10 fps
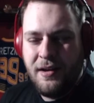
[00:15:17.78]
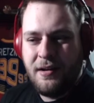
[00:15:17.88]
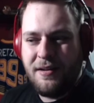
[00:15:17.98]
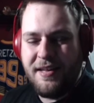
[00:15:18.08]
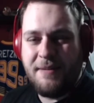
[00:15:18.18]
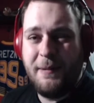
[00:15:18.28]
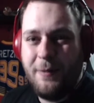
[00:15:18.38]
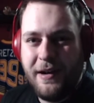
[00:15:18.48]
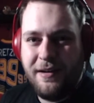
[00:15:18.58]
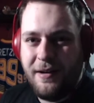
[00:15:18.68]
Because let's be
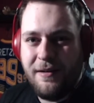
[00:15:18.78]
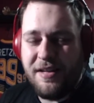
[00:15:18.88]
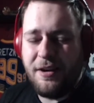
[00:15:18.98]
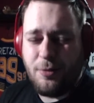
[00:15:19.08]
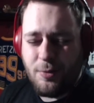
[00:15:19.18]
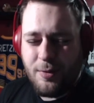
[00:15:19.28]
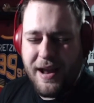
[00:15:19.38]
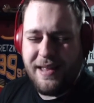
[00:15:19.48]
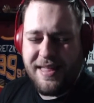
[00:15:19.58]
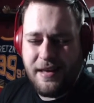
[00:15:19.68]
real here, this is a
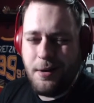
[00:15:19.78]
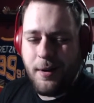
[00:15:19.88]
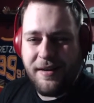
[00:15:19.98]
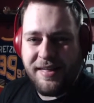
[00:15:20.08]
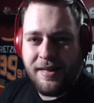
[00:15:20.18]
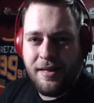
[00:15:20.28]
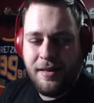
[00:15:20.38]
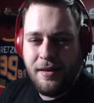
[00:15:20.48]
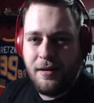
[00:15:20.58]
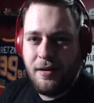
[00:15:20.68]
great series.
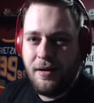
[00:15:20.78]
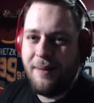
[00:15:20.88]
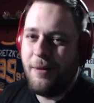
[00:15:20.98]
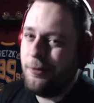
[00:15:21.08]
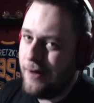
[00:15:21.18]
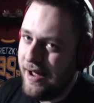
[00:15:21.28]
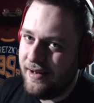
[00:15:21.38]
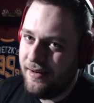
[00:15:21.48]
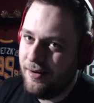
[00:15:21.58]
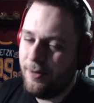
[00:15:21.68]
Am I right?
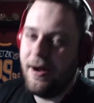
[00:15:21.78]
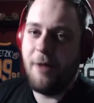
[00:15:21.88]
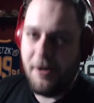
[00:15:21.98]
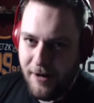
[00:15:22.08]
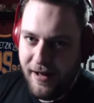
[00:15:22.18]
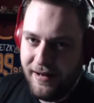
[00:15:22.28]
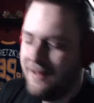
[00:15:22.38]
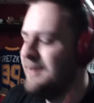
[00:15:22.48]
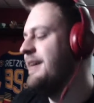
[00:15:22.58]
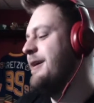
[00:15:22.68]
Or am I right?
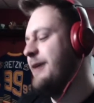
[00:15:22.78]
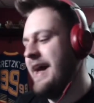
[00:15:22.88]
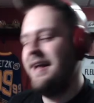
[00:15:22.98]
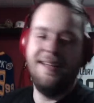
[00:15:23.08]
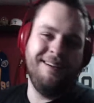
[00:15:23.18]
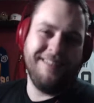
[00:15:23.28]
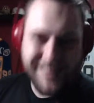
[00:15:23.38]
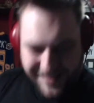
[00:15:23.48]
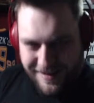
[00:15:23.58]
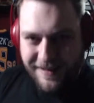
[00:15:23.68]
Okay, I'll
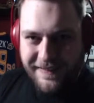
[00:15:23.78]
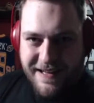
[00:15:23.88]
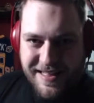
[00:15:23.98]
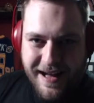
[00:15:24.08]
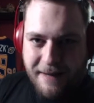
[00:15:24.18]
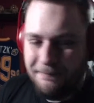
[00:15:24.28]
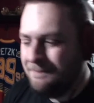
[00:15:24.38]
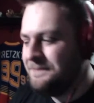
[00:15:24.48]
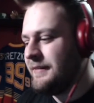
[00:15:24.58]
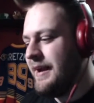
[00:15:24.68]
see you all next time,
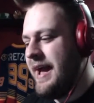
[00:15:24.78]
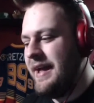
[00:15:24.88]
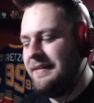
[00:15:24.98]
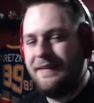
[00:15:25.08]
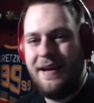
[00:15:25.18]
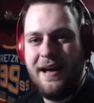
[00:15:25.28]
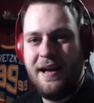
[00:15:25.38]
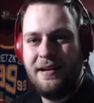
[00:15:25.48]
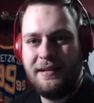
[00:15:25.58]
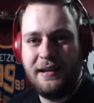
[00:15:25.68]
and
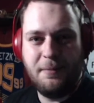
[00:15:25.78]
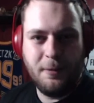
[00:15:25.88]
keep it